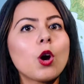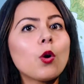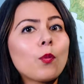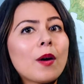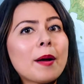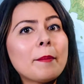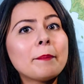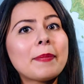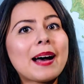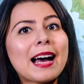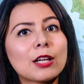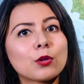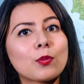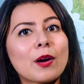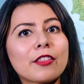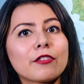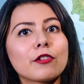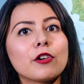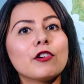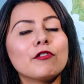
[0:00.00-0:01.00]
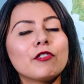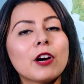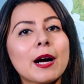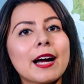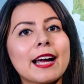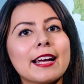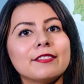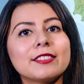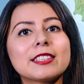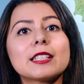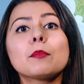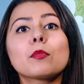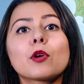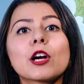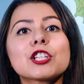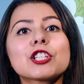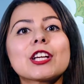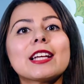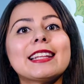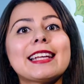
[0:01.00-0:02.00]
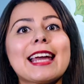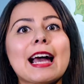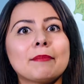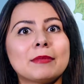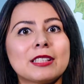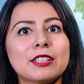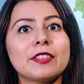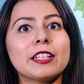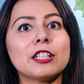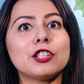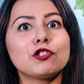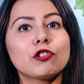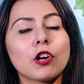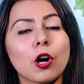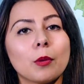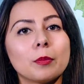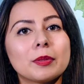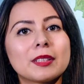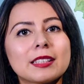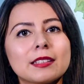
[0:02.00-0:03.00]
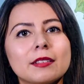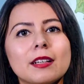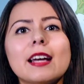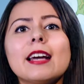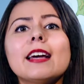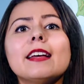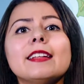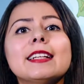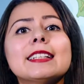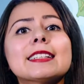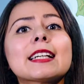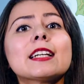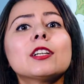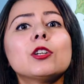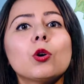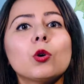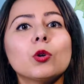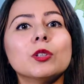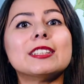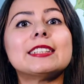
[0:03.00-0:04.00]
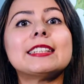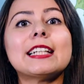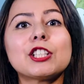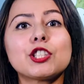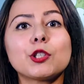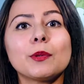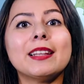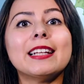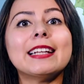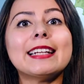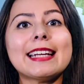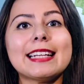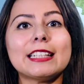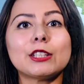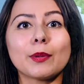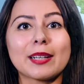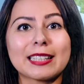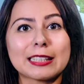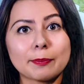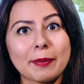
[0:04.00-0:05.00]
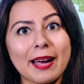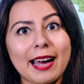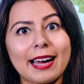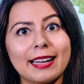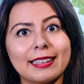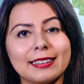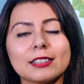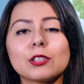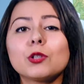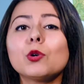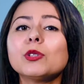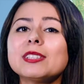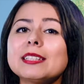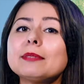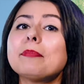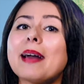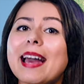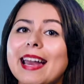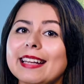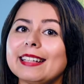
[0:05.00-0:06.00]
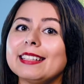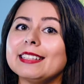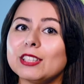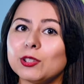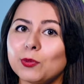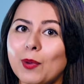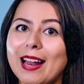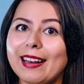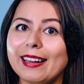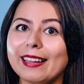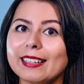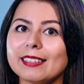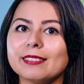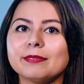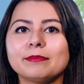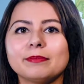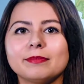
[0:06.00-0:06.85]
When bad weather arrives, pressure in the atmosphere drops. This can cause tissue in the knee to expand, causing pain and swelling.